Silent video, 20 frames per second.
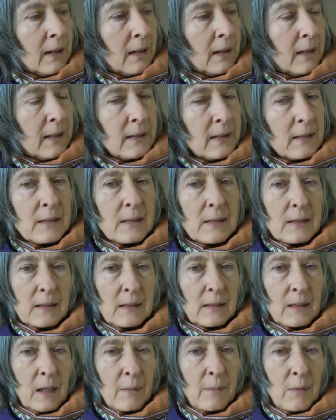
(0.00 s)
and
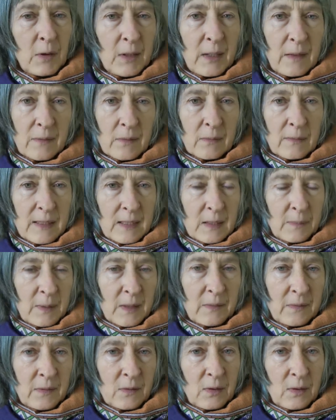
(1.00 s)
I'm looking for
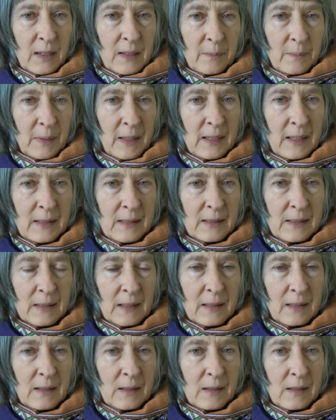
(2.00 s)
recipes for dried peas
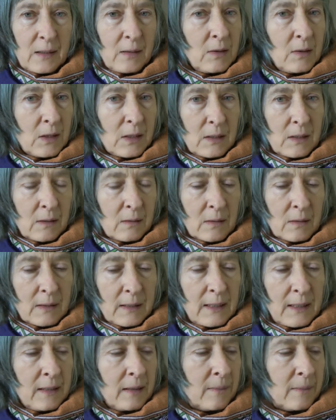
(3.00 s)
and you just don't
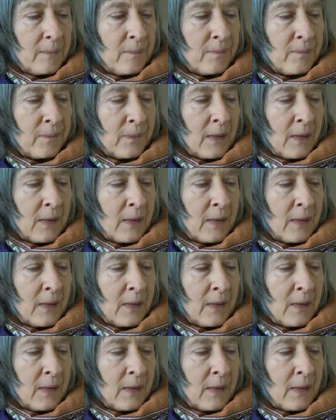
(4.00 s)
see them.